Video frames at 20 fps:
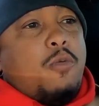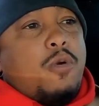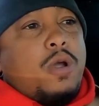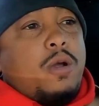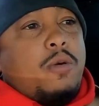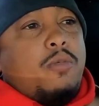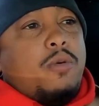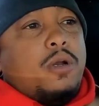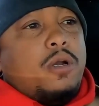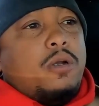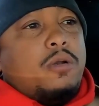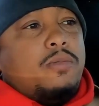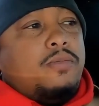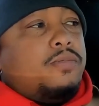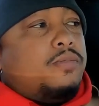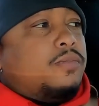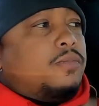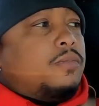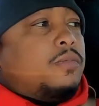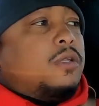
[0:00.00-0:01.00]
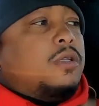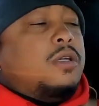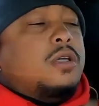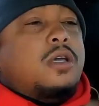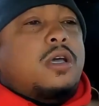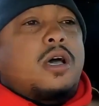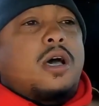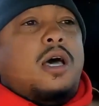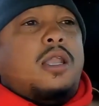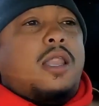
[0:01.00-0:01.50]
went with
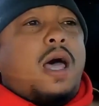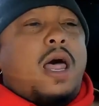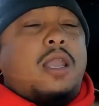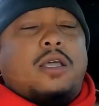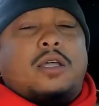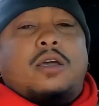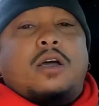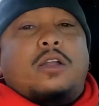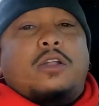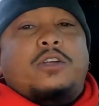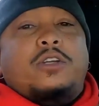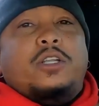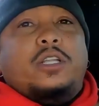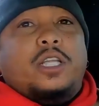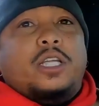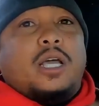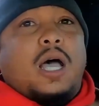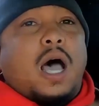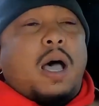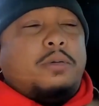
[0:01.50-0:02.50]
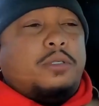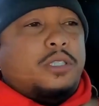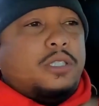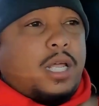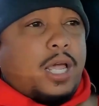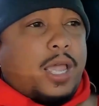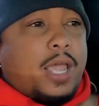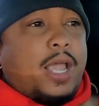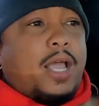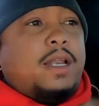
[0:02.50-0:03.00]
a lot of color delete options.
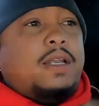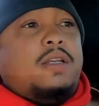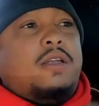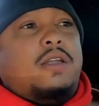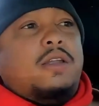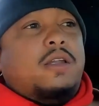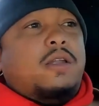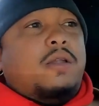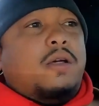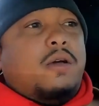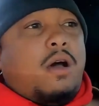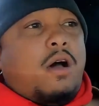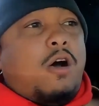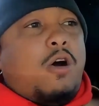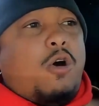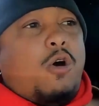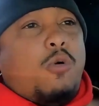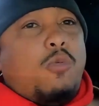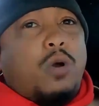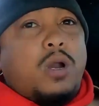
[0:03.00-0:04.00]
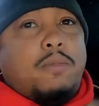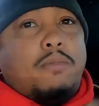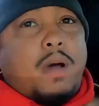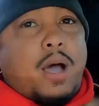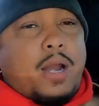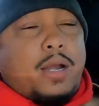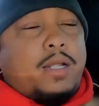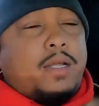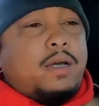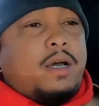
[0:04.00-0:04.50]
I had all one
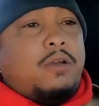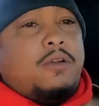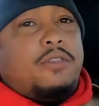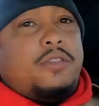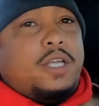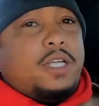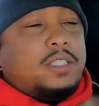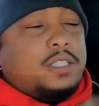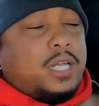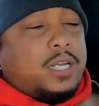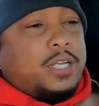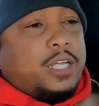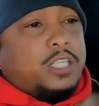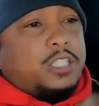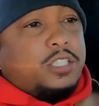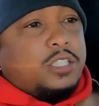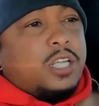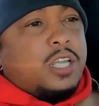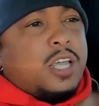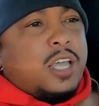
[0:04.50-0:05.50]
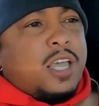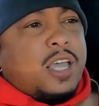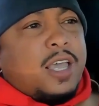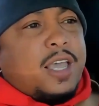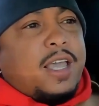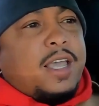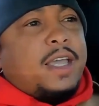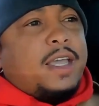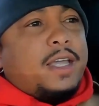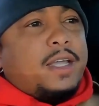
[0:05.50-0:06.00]
body color, things of that nature.
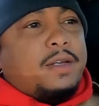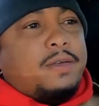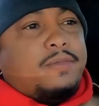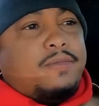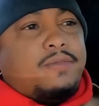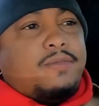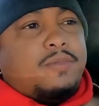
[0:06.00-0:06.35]
And